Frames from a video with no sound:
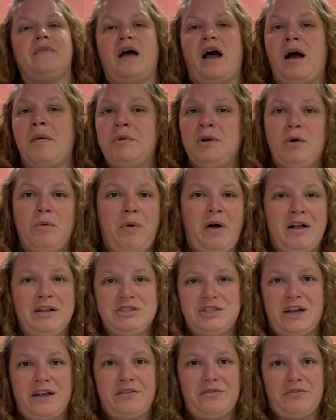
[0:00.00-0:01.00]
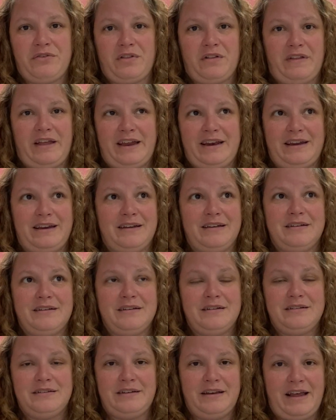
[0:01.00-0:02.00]
I'm gonna apologize for the lighting
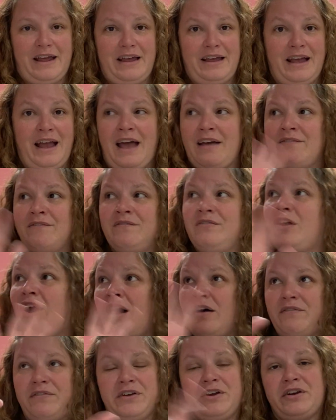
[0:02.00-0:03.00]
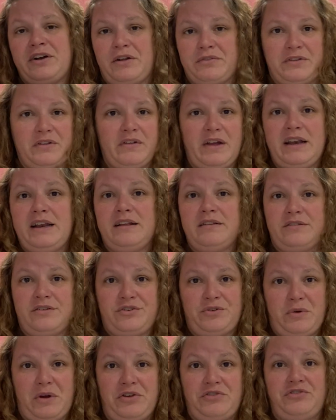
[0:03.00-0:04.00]
today. I have not figured out the lighting
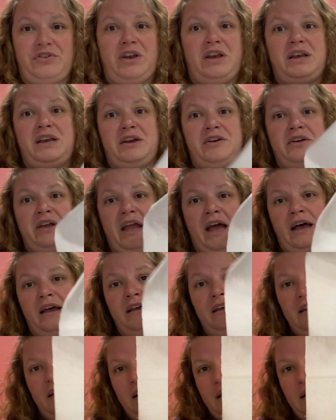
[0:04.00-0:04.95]
situation in here yet.